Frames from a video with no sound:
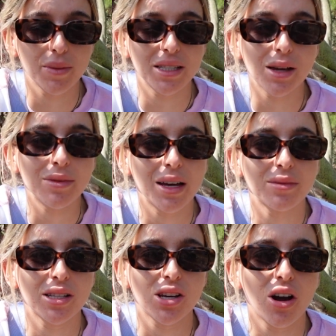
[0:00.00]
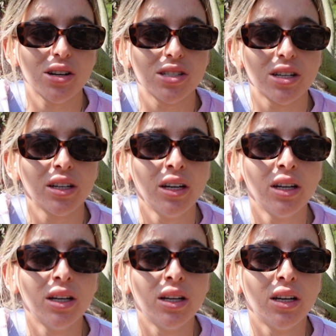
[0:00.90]
But sometimes it's hard to
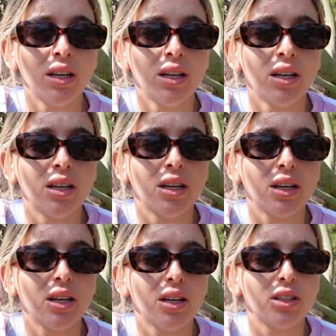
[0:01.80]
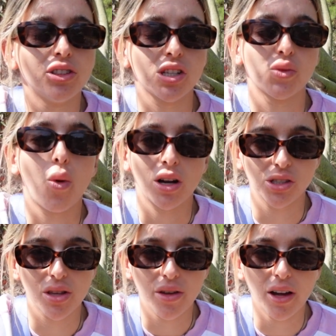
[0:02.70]
just watch
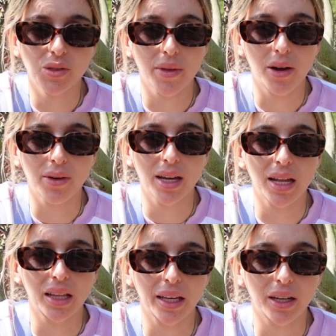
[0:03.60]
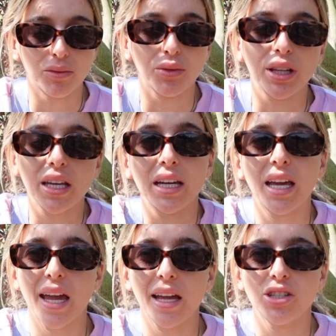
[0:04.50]
the thoughts without getting like really
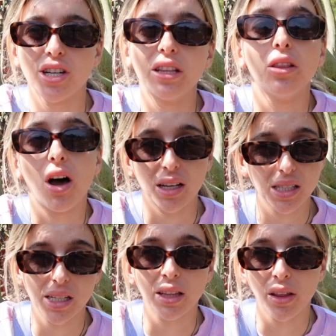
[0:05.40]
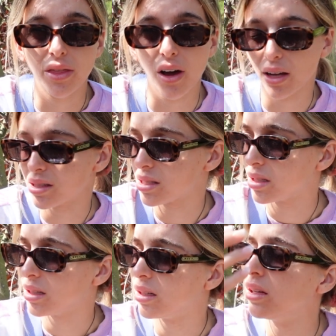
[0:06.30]
engaged and lost in the thoughts.
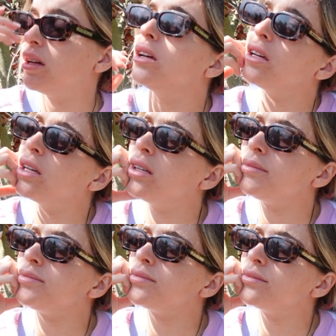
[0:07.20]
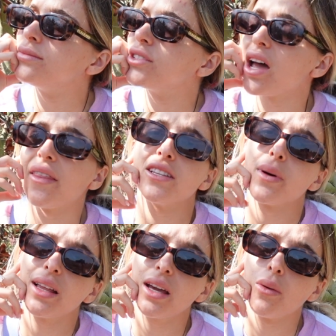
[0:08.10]
So yeah, that's
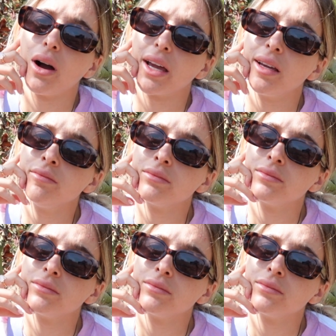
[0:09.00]
why I like walking.